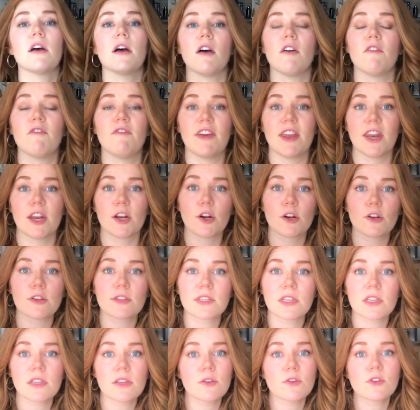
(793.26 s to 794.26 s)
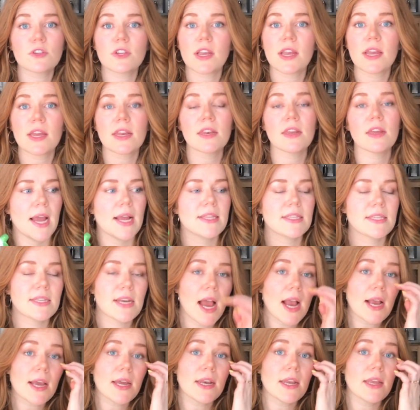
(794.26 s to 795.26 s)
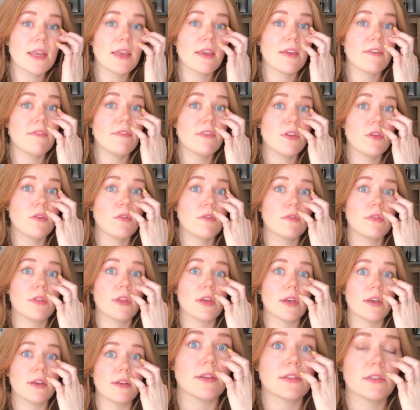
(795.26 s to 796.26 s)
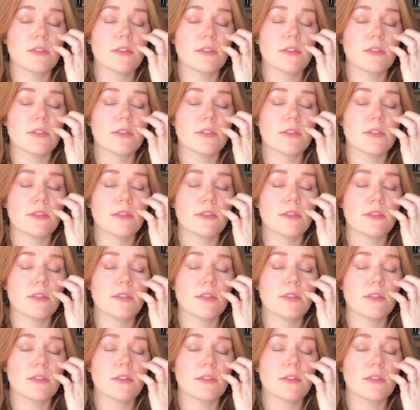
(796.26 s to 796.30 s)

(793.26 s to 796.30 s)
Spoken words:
a vinegar solution. It's not gonna give you the